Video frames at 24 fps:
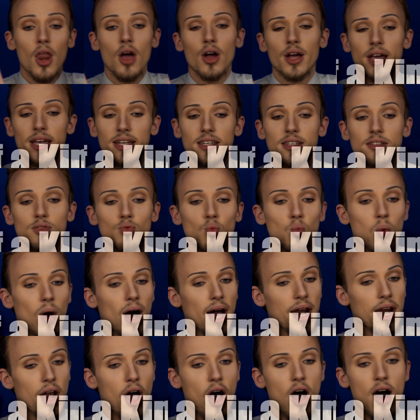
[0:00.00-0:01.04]
look at this
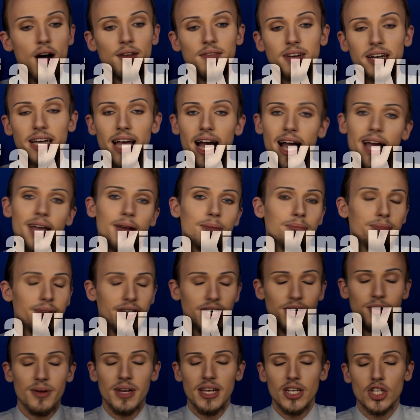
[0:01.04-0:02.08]
one-of-a-kind
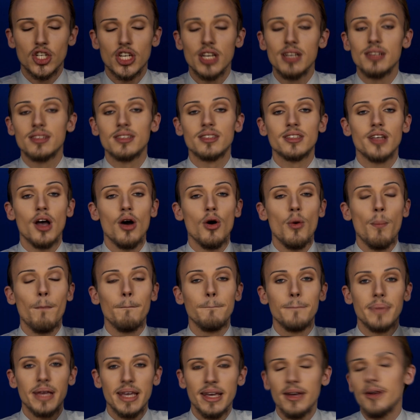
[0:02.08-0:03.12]
beauty. She's so
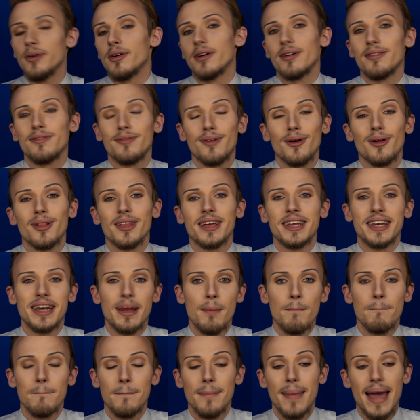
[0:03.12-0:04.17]
beautiful and
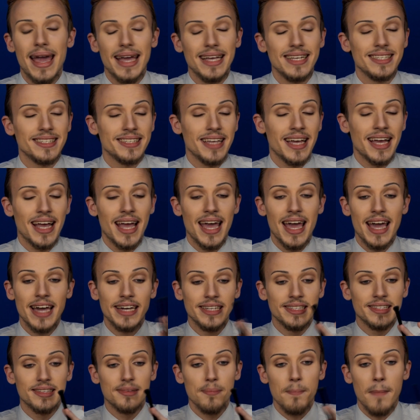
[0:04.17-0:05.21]
amazing,
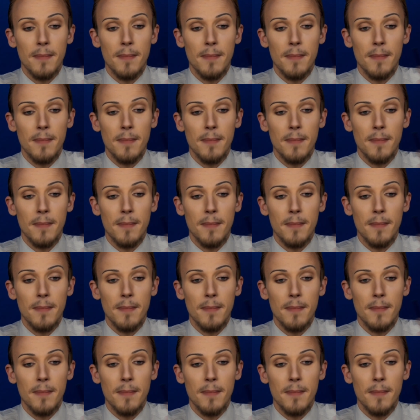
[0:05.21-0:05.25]
it's